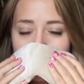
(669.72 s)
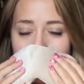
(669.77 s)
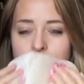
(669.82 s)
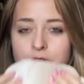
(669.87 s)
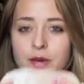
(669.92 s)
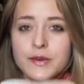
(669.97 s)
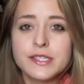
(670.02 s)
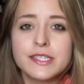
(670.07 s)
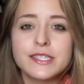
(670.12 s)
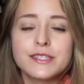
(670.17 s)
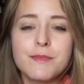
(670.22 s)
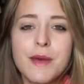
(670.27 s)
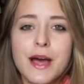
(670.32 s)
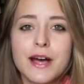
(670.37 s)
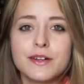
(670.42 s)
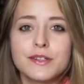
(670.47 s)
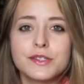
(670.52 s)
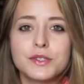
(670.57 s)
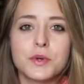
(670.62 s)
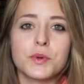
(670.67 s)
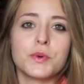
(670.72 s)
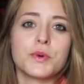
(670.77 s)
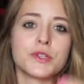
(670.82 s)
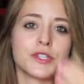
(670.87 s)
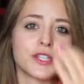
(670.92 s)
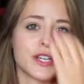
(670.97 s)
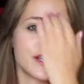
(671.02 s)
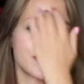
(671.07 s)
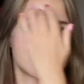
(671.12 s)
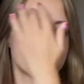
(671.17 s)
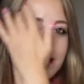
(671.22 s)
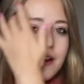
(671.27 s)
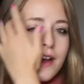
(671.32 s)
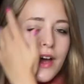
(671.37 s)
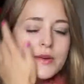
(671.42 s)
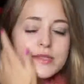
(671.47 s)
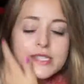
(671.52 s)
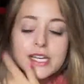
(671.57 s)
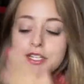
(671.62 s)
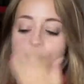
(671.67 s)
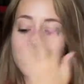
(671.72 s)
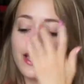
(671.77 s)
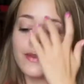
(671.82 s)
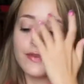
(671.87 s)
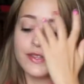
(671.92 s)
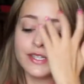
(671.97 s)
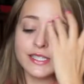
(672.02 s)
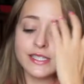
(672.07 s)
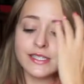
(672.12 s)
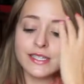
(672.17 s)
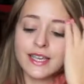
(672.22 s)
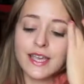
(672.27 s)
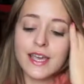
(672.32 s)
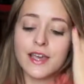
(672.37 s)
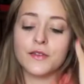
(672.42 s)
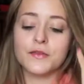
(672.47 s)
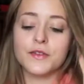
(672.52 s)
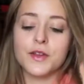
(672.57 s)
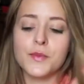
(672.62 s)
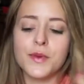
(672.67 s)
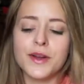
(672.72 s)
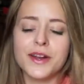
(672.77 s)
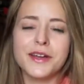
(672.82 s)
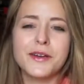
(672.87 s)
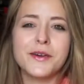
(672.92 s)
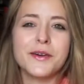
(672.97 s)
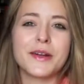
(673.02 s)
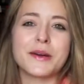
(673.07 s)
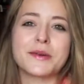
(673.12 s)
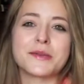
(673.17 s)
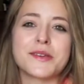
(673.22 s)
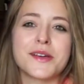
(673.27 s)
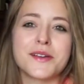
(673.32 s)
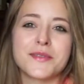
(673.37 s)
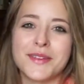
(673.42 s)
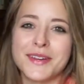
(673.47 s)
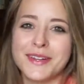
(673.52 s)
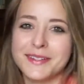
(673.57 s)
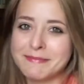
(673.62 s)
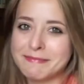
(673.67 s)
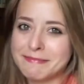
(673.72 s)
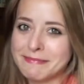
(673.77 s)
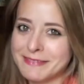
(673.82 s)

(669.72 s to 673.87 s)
So it smells gorgeous. And I was actually given this as a gift, and when I got it I was kind of like,